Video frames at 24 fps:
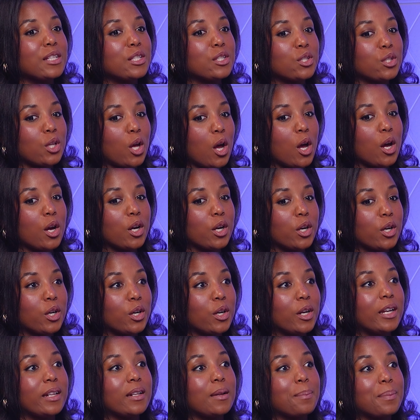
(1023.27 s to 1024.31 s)
saw
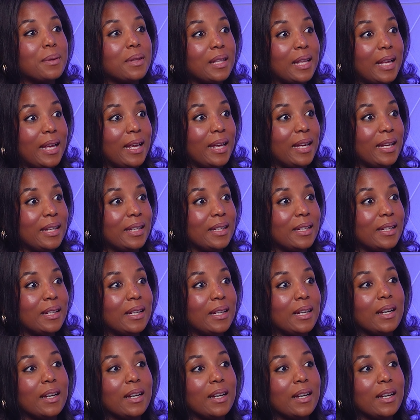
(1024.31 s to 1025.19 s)
her in a play